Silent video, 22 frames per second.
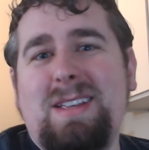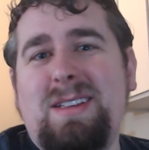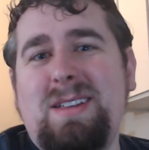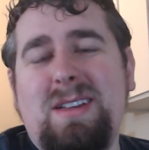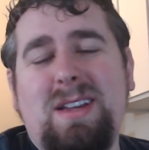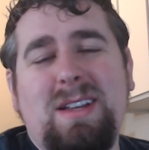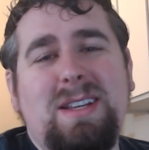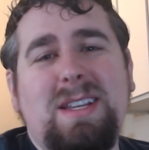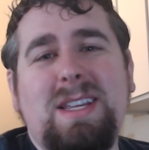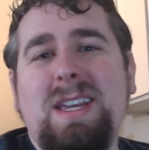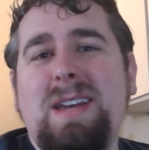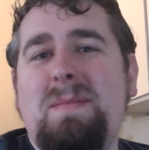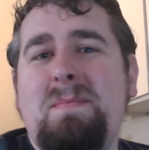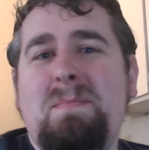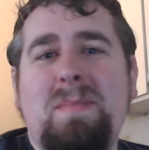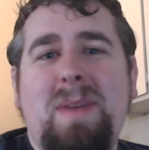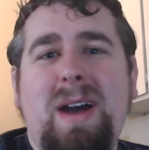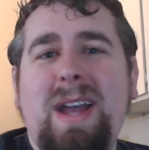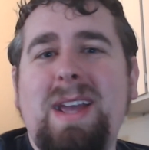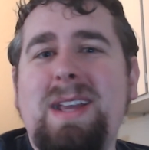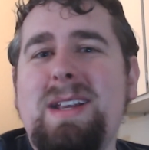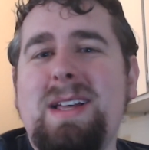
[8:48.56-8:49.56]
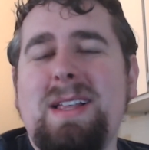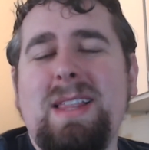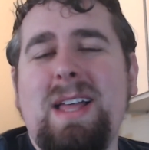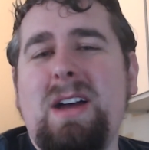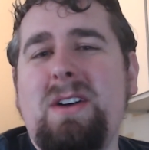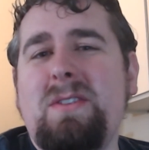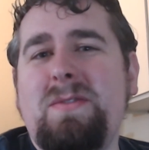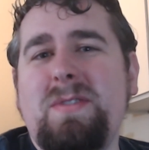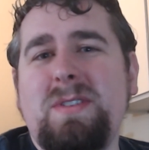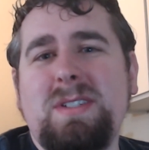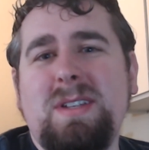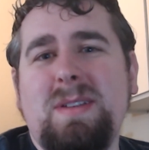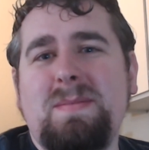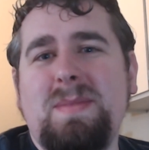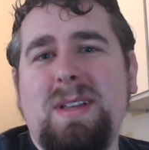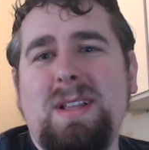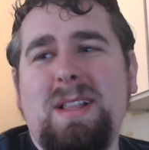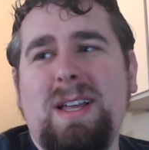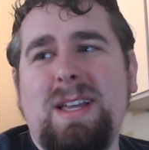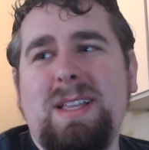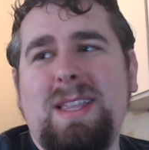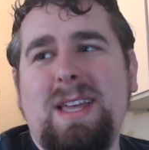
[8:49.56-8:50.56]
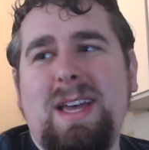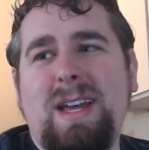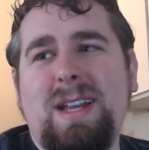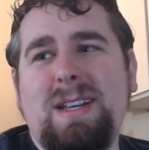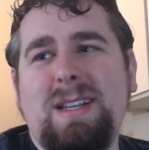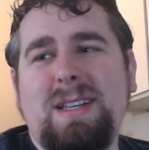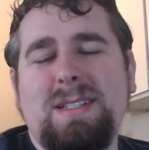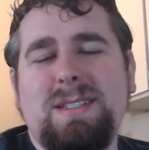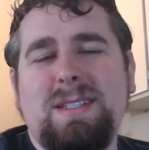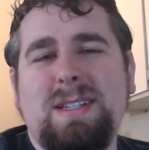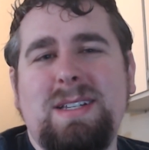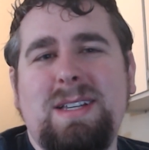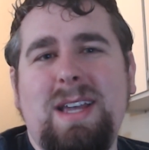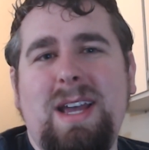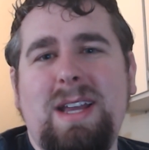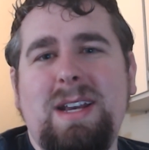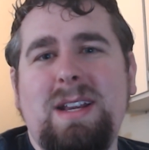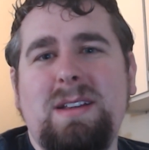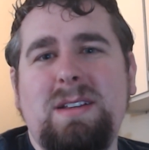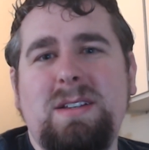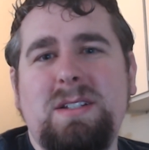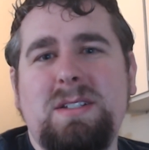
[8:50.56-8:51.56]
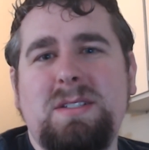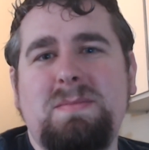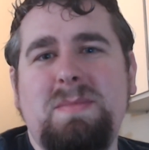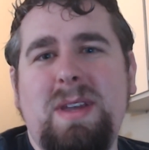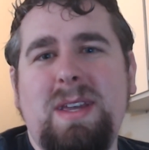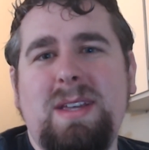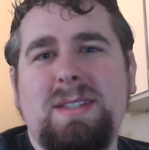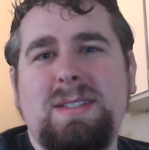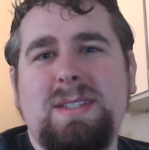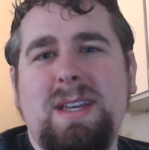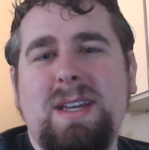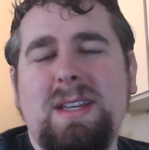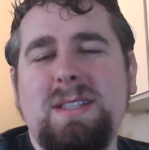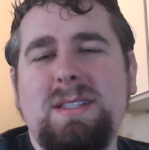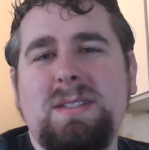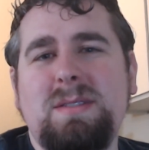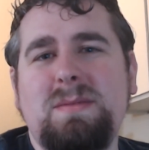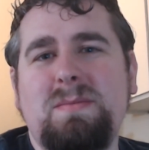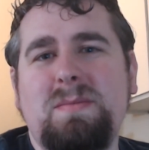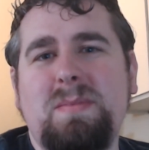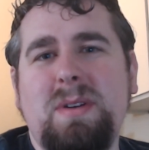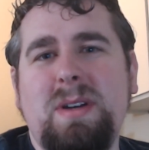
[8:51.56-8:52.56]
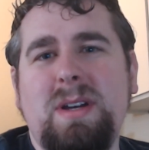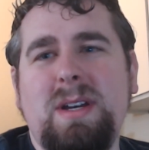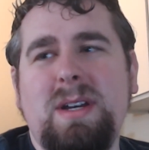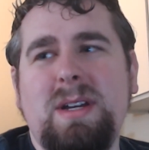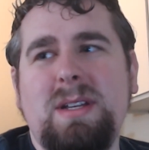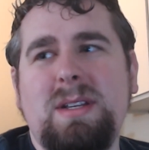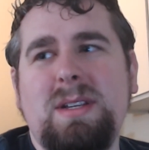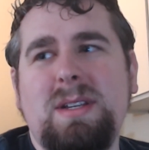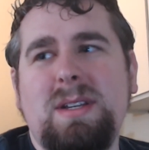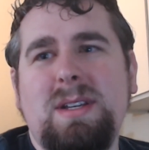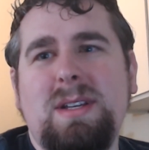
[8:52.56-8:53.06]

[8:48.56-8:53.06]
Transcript: A DM might allow for something like that because it kind of just makes sense, but